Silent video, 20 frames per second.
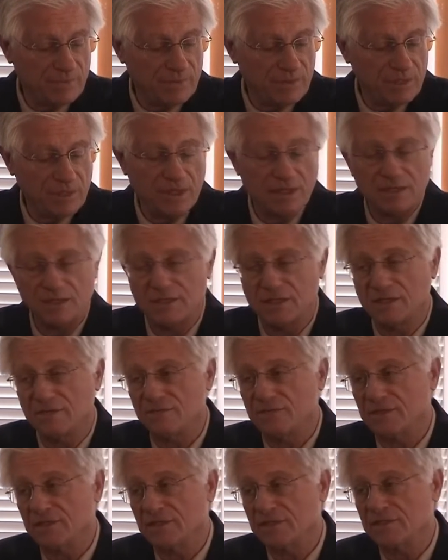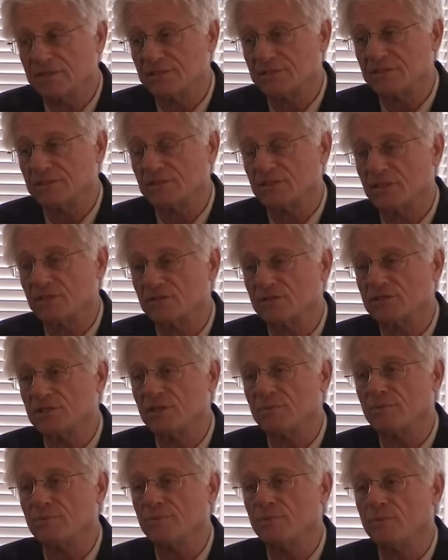the idea of it is that there's
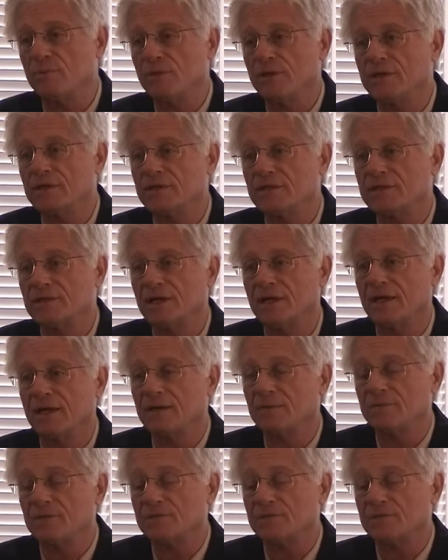some point in time,